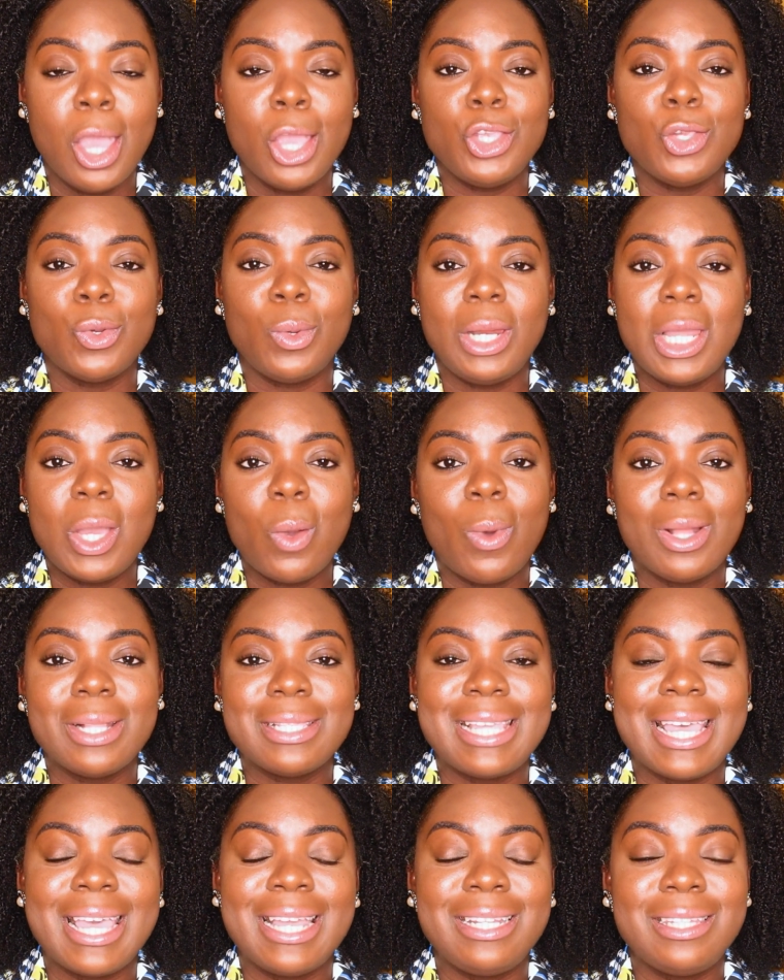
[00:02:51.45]
Your little
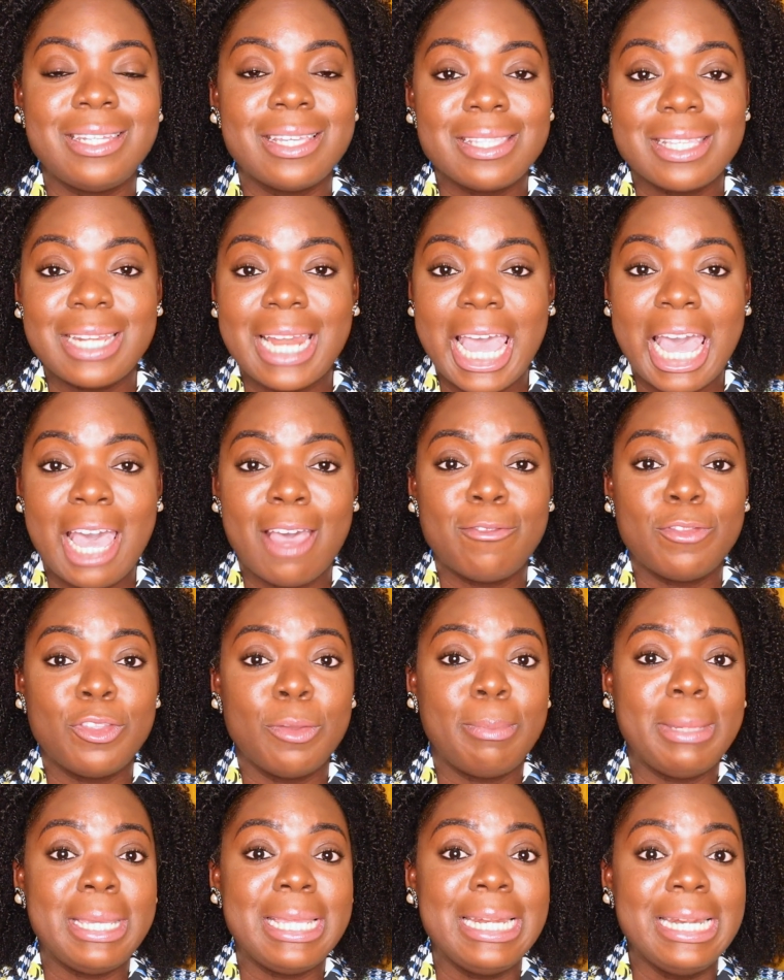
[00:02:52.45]
one's head doesn't have to
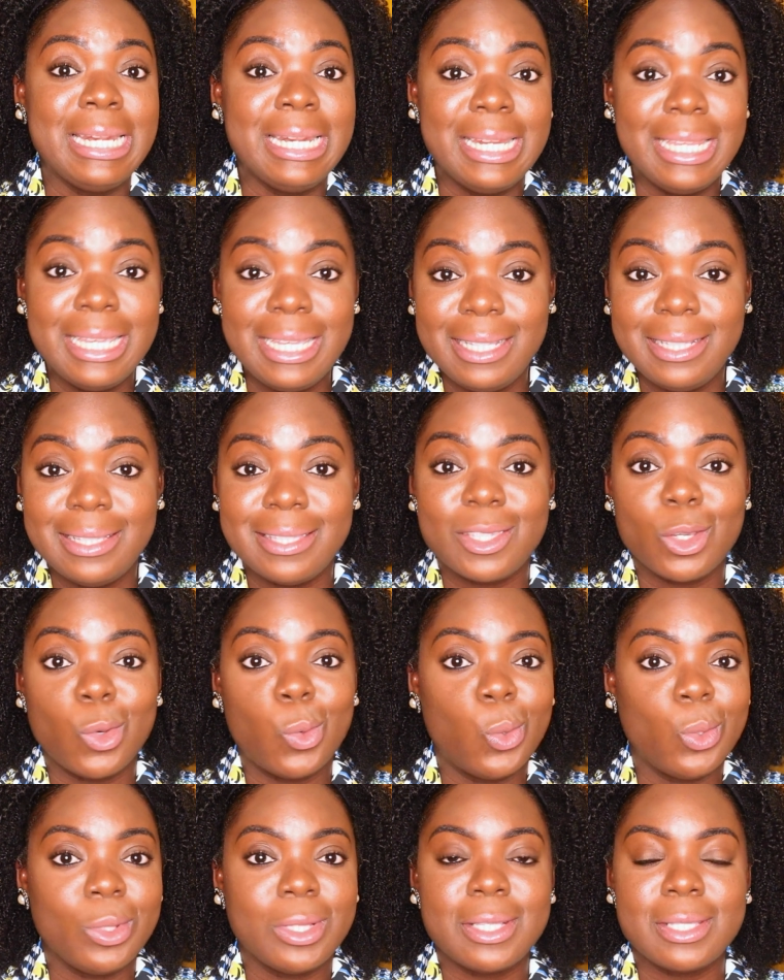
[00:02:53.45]
be neat
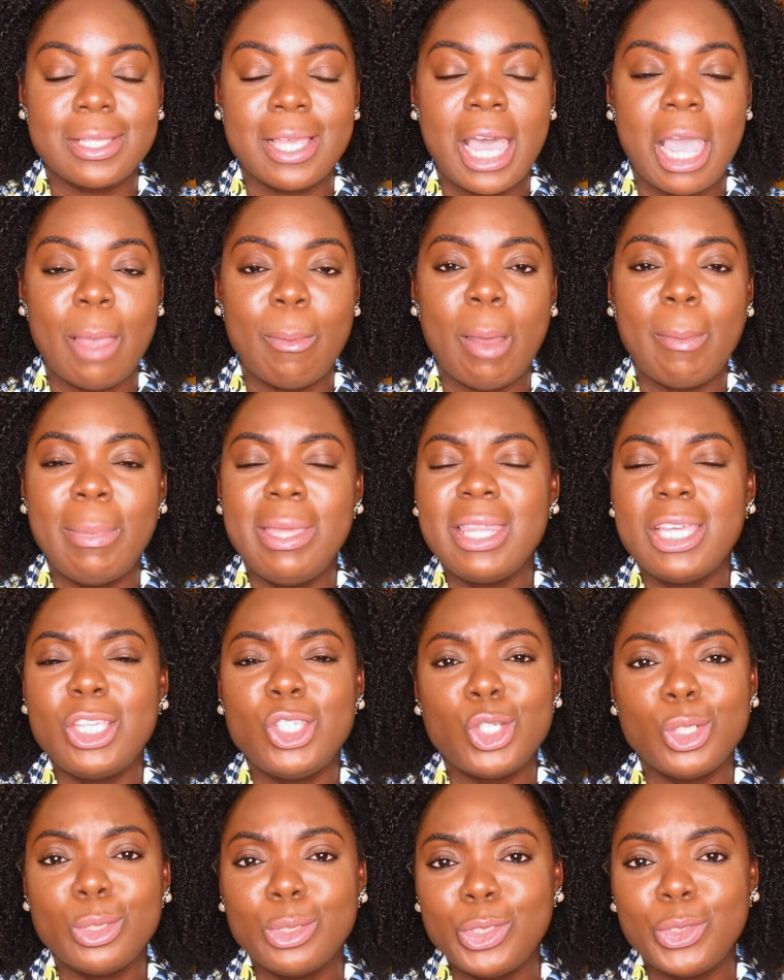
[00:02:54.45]
all the time. I mean, they're
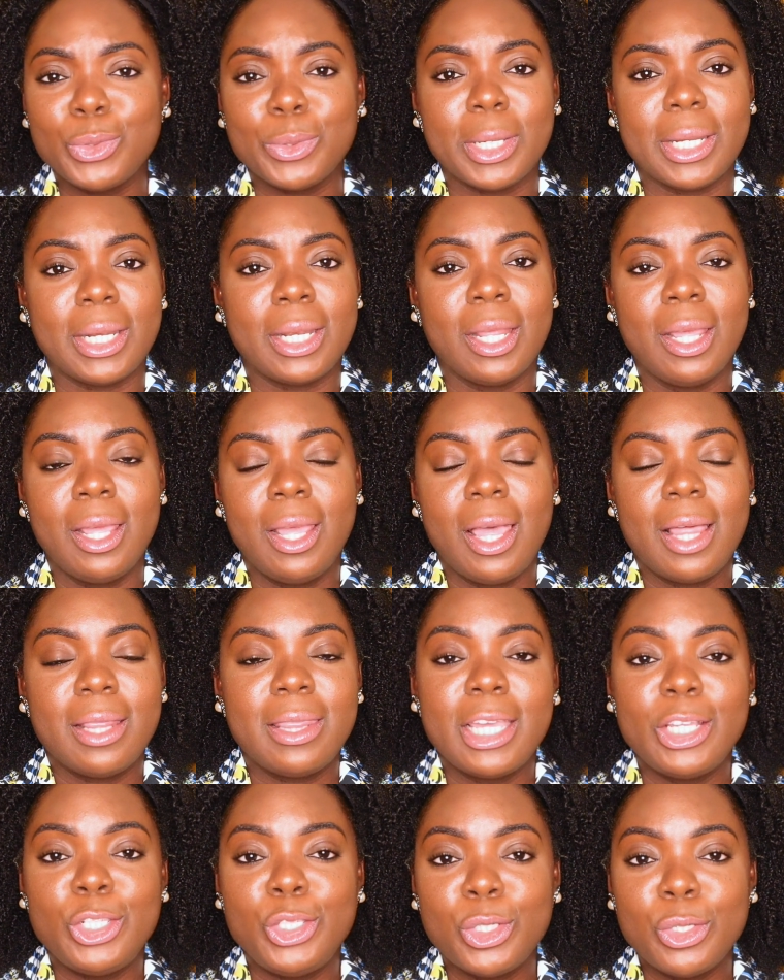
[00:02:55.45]
children,
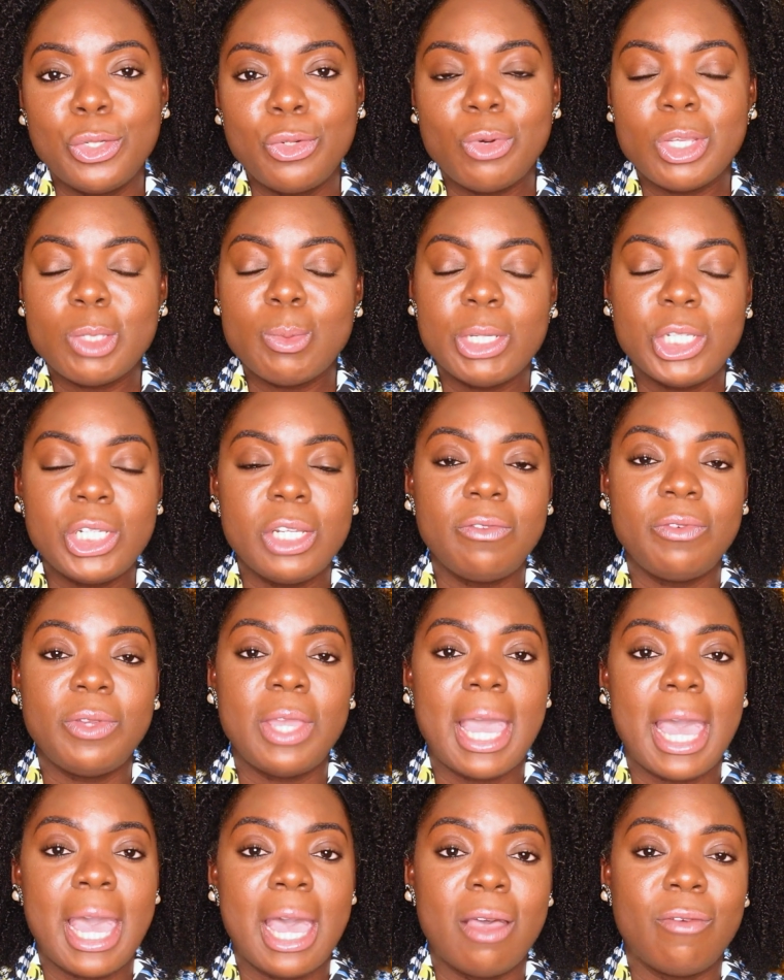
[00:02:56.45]
especially if
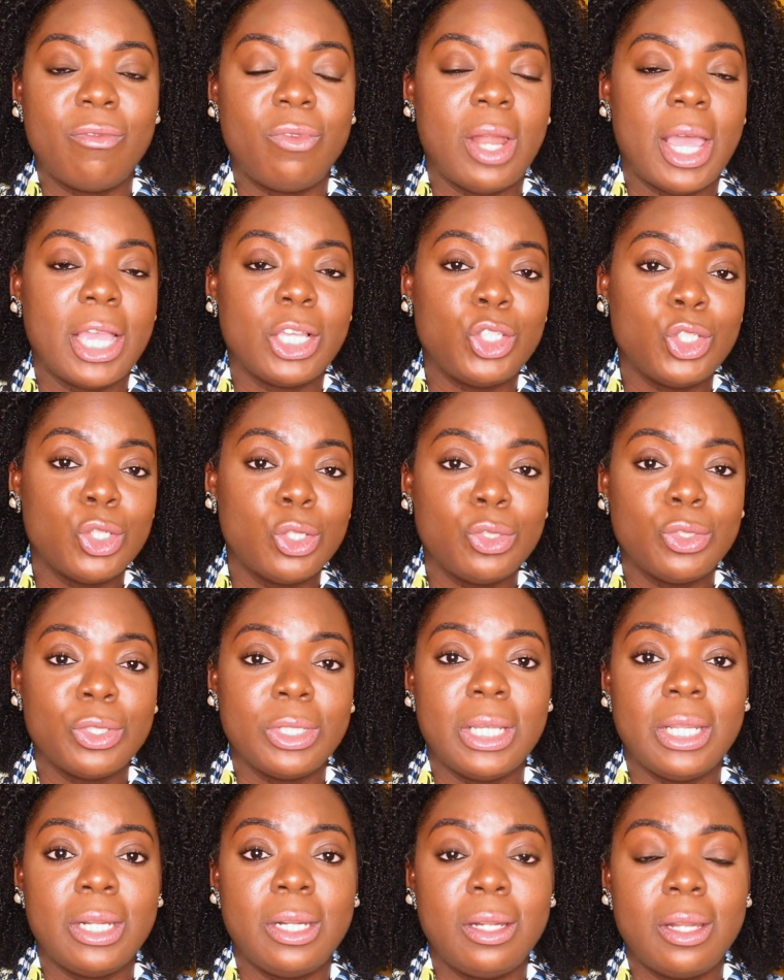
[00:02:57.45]
you have like
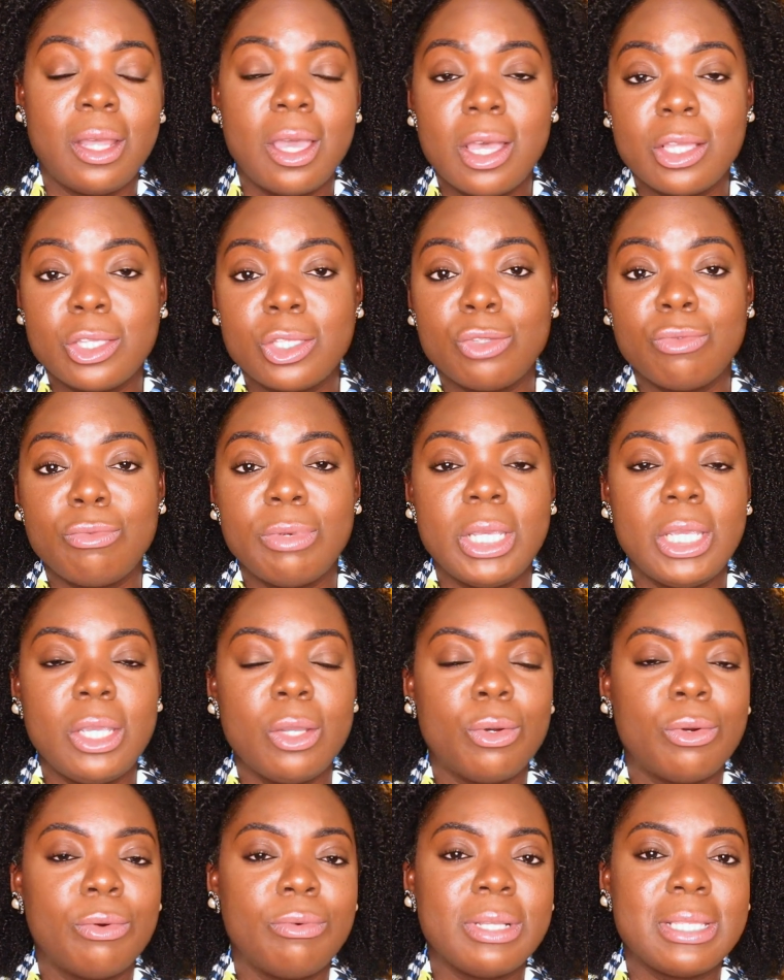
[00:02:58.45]
children in nursery
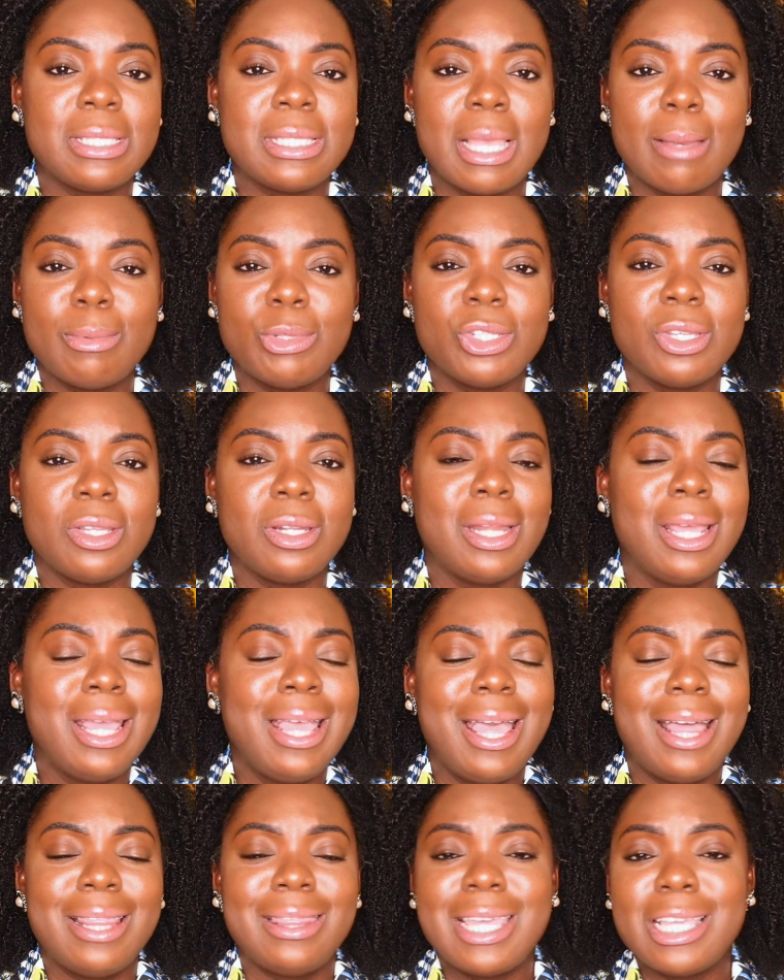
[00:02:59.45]
or reception.
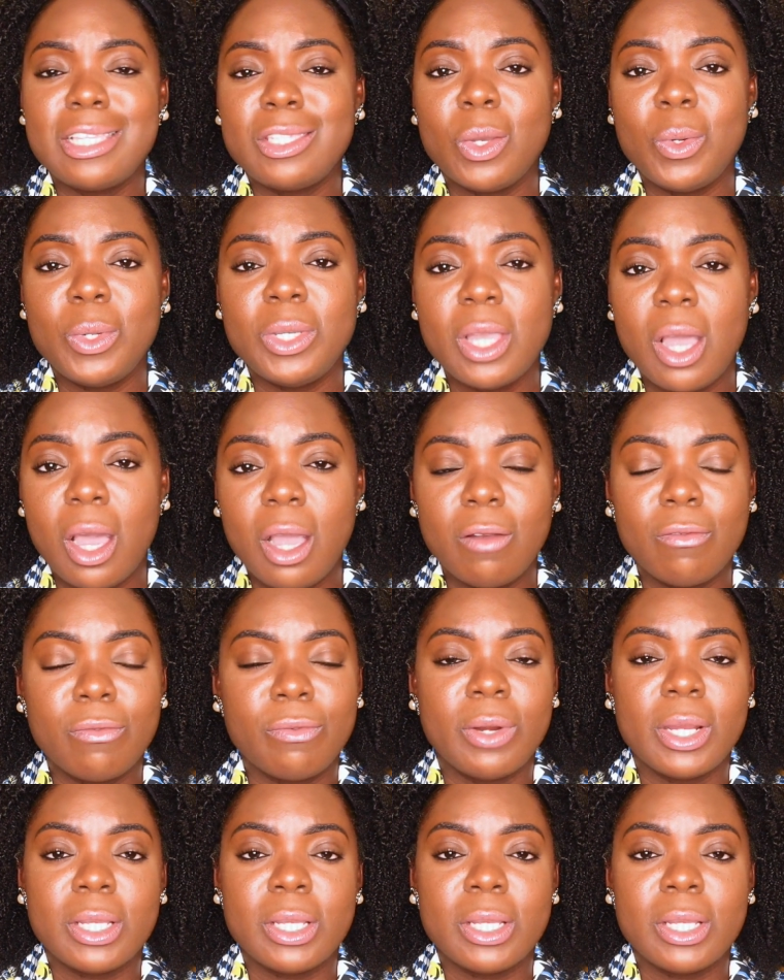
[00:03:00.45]
They're so young, for